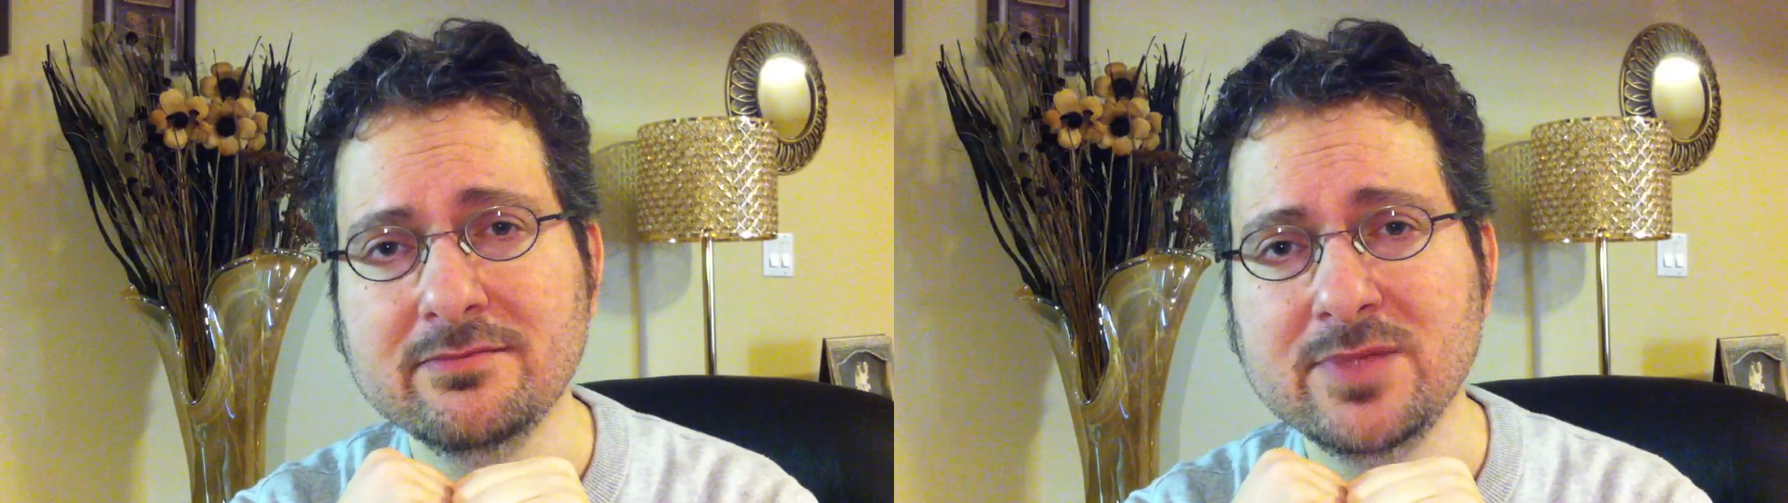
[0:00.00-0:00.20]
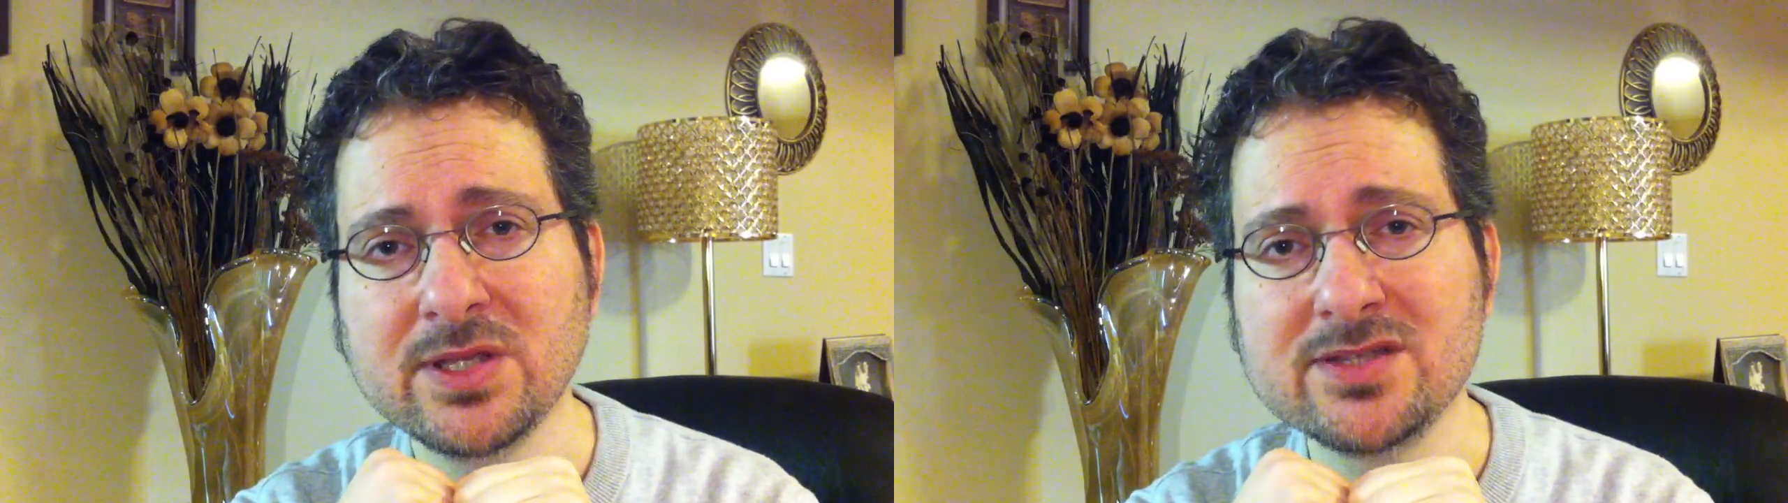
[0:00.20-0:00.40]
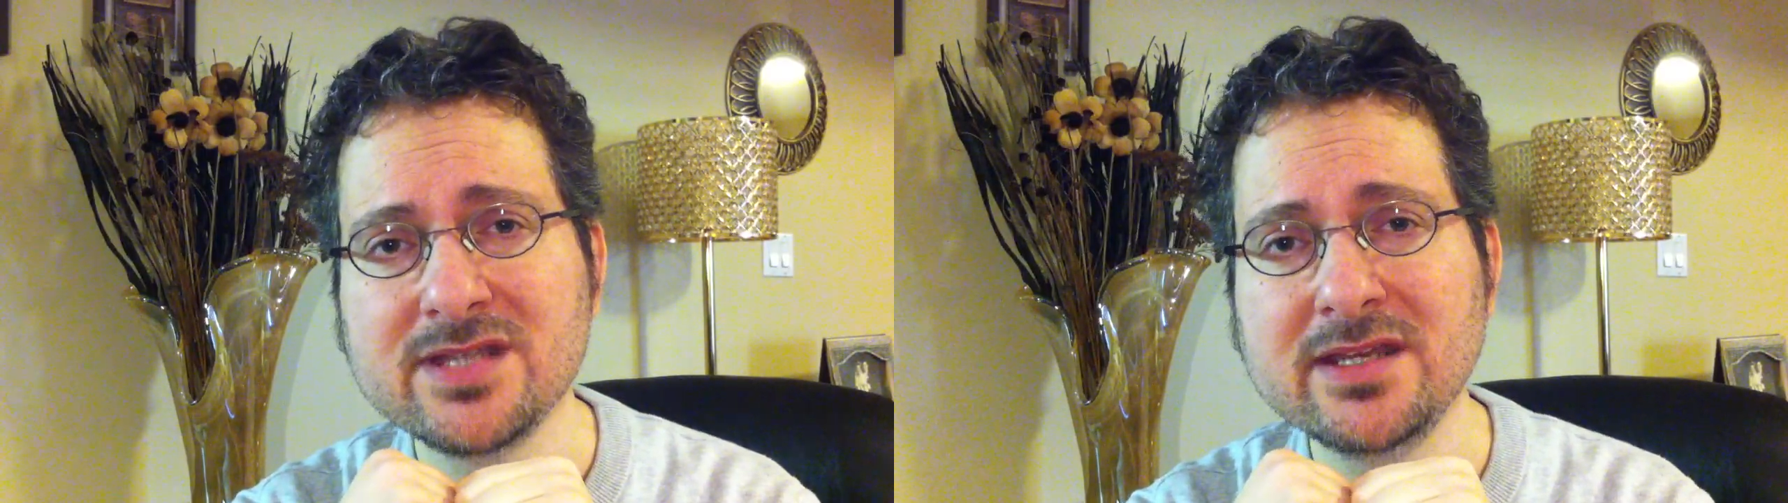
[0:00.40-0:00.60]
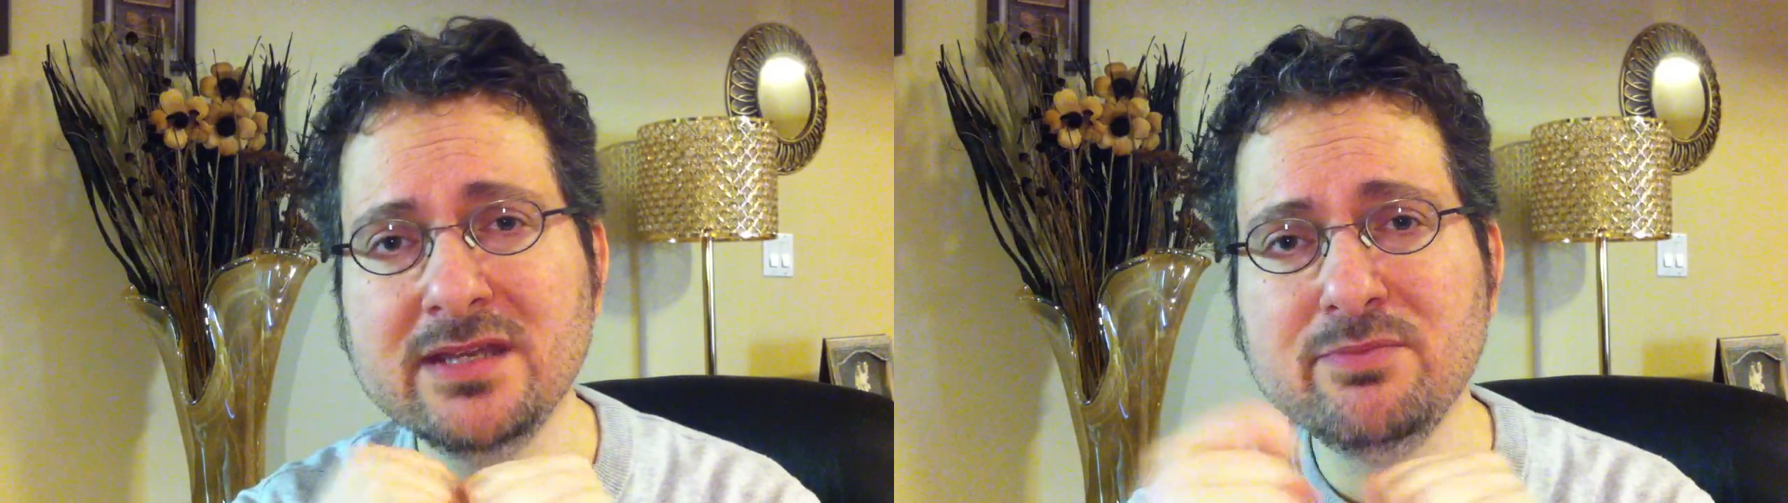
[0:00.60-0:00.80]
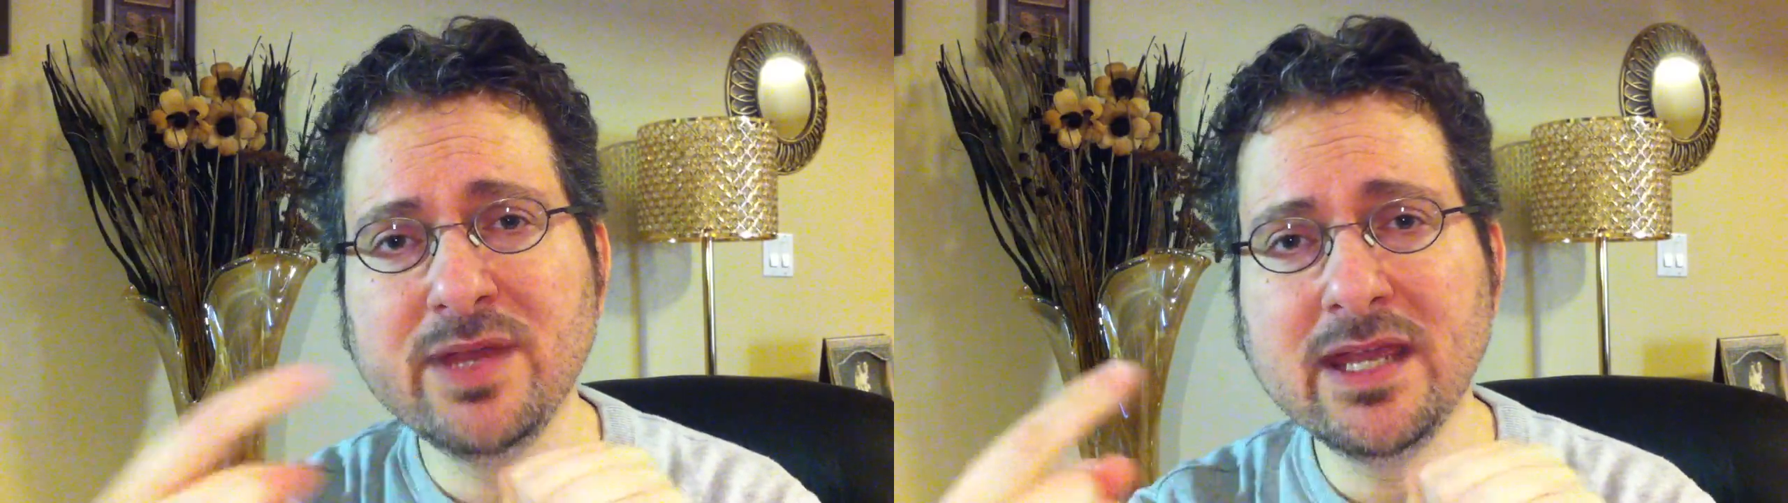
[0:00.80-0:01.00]
Because
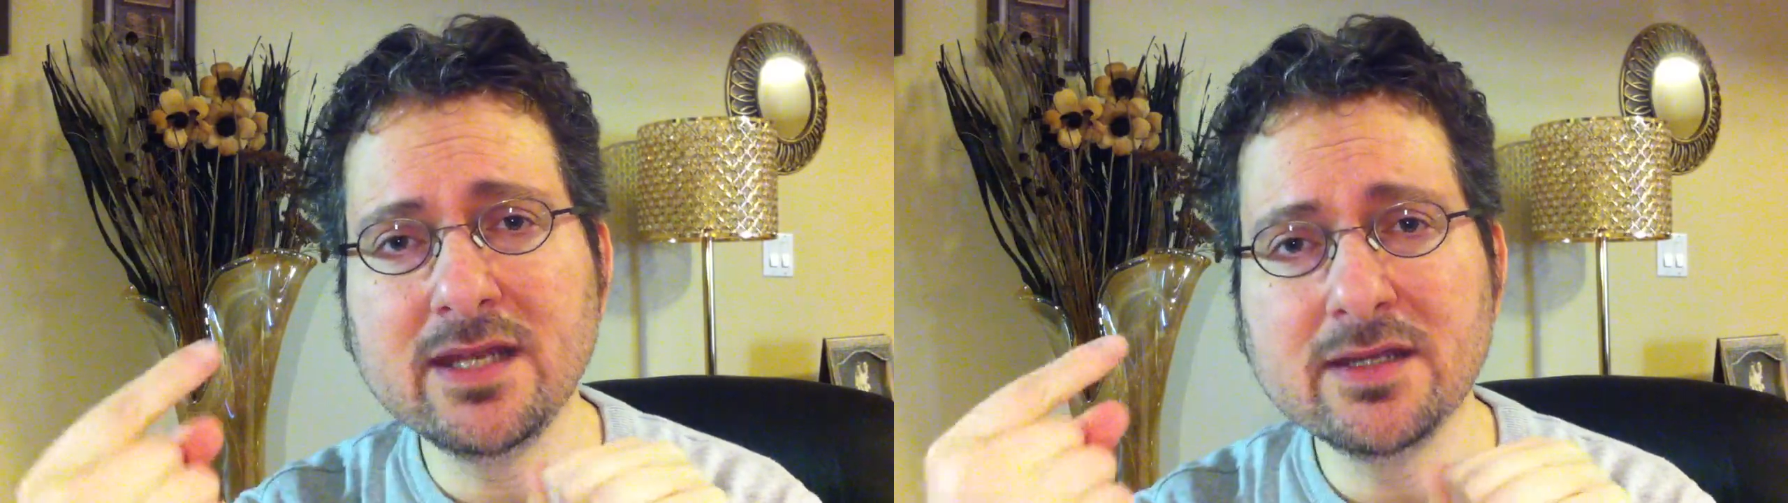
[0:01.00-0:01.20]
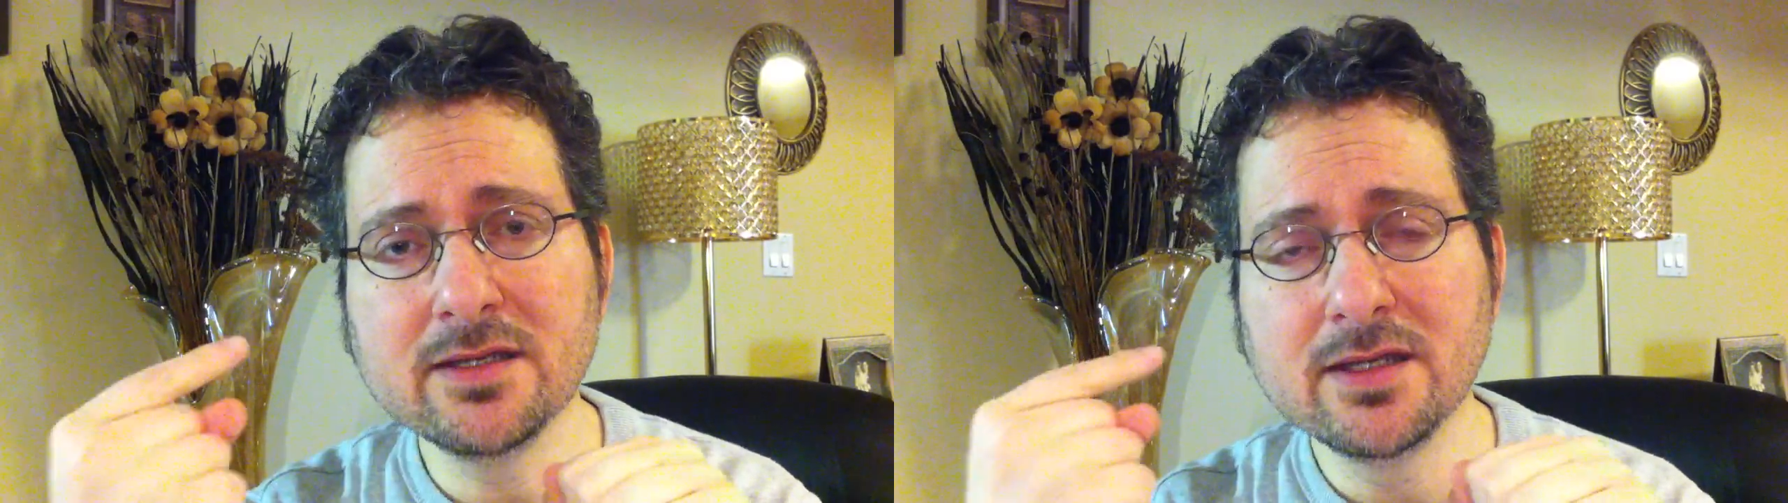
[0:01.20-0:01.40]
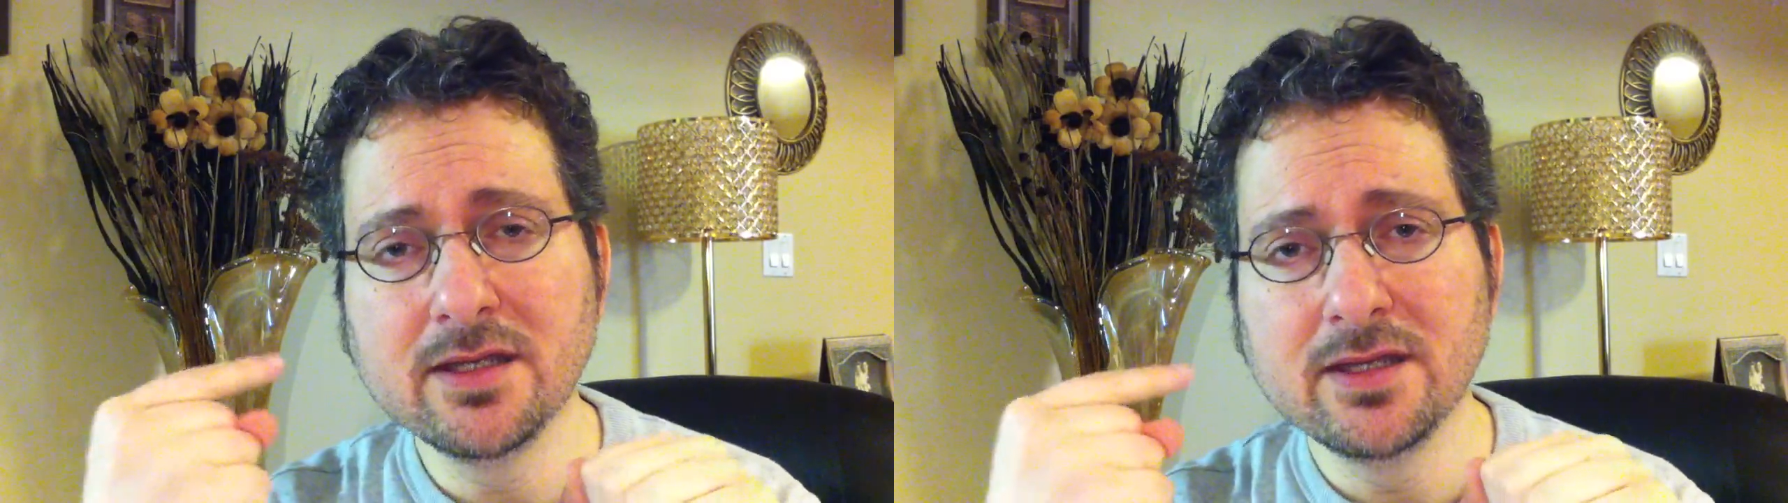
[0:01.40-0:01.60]
any pain